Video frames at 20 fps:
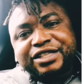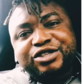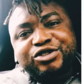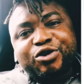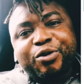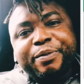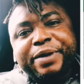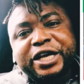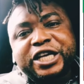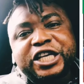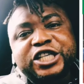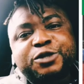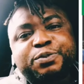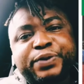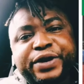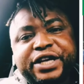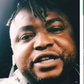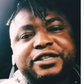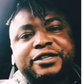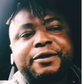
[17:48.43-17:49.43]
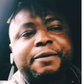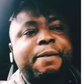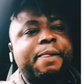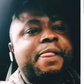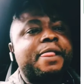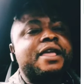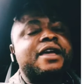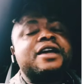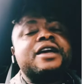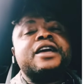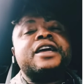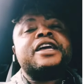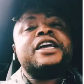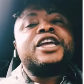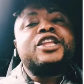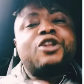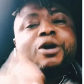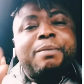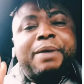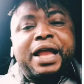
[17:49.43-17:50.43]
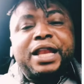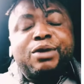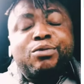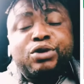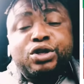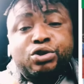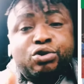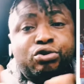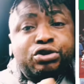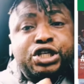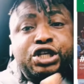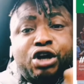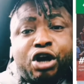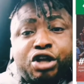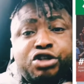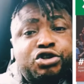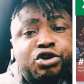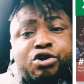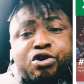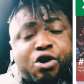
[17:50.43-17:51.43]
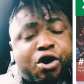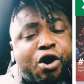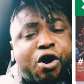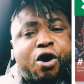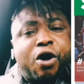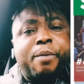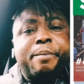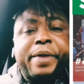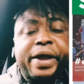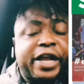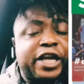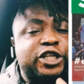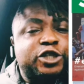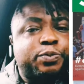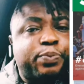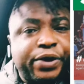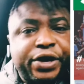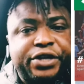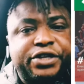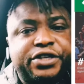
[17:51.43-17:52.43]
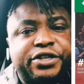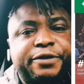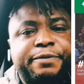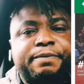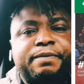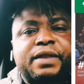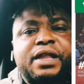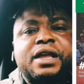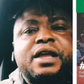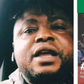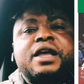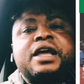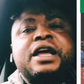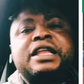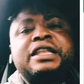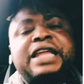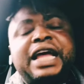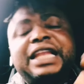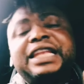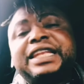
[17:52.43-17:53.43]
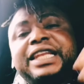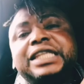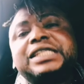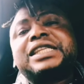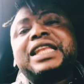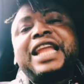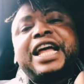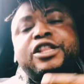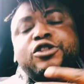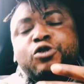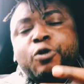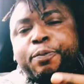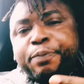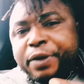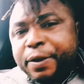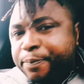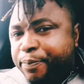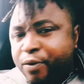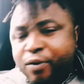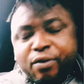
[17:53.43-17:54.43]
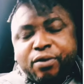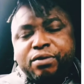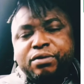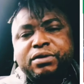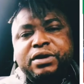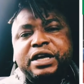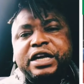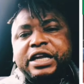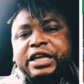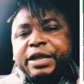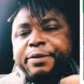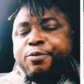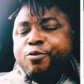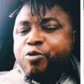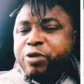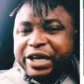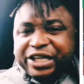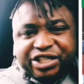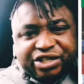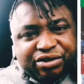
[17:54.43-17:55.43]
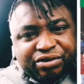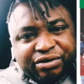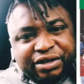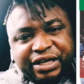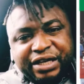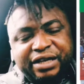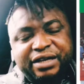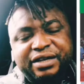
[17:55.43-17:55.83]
to make a speech, he normally will do the audio call, make a speech. That this led to people keep questioning.